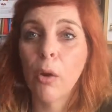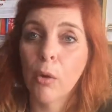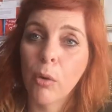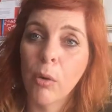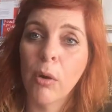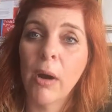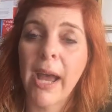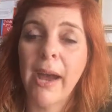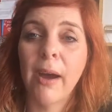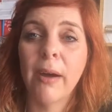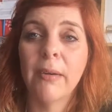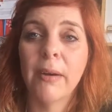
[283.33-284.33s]
or
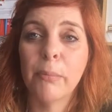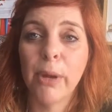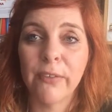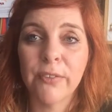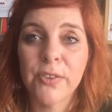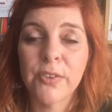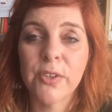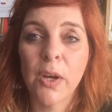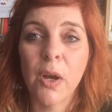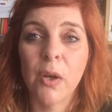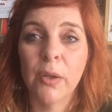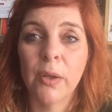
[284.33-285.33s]
our breakfast
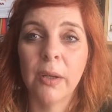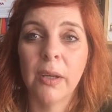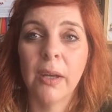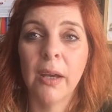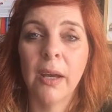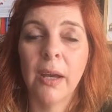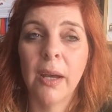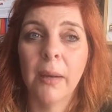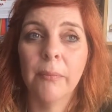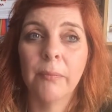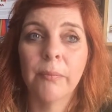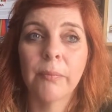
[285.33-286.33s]
on
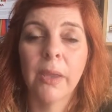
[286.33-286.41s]
um,